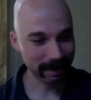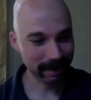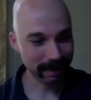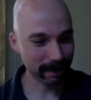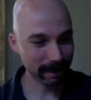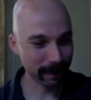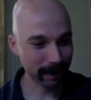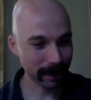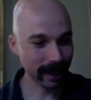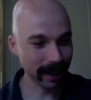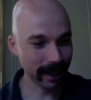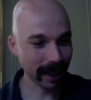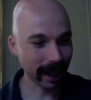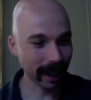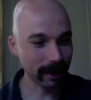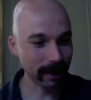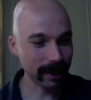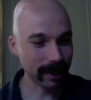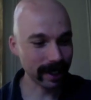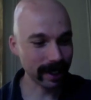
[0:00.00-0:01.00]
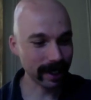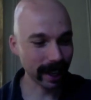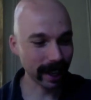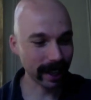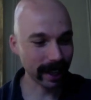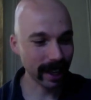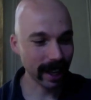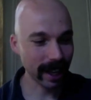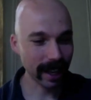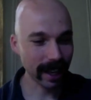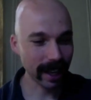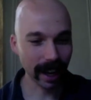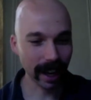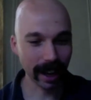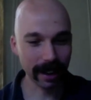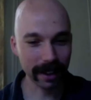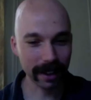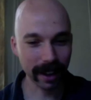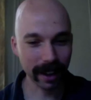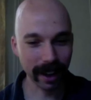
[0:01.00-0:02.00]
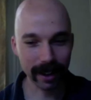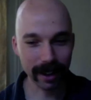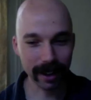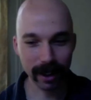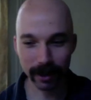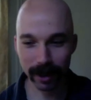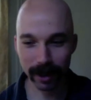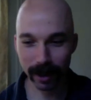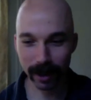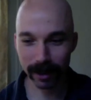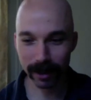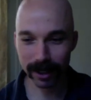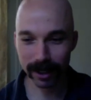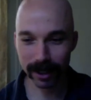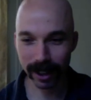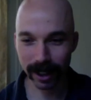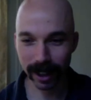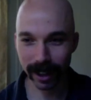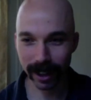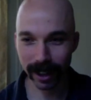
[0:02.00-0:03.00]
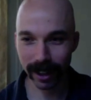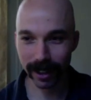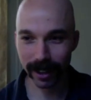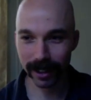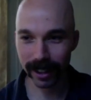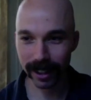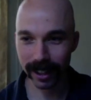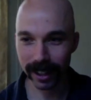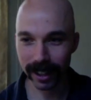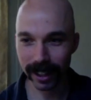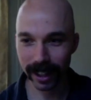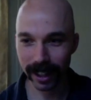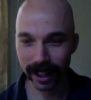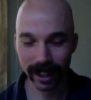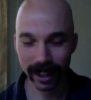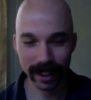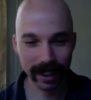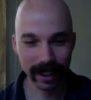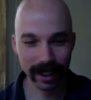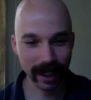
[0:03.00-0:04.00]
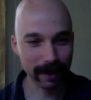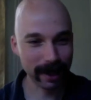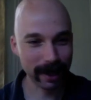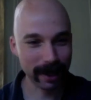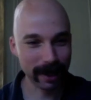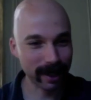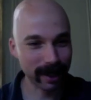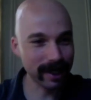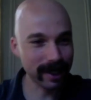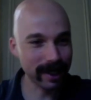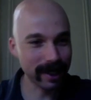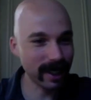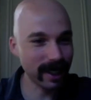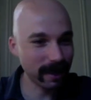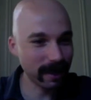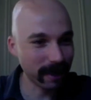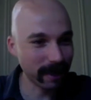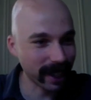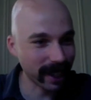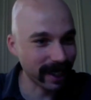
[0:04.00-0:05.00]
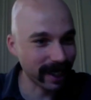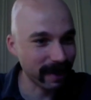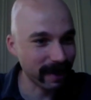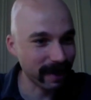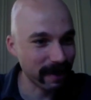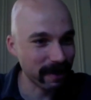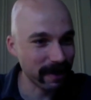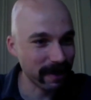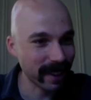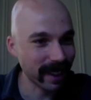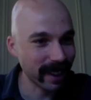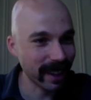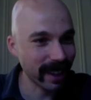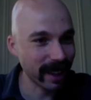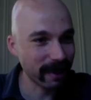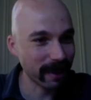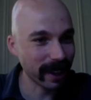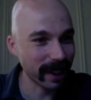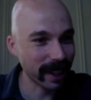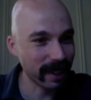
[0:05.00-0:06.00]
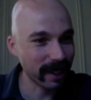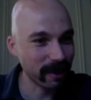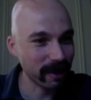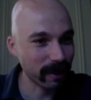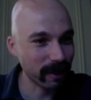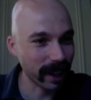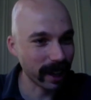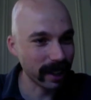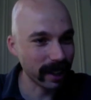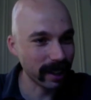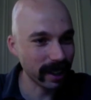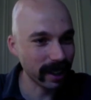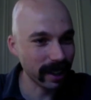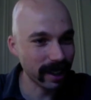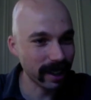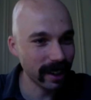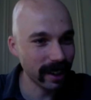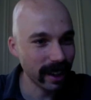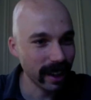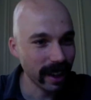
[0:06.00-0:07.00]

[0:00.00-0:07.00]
But yeah, I would say, I don't know if you ever saw the image. Let me see if I can find it.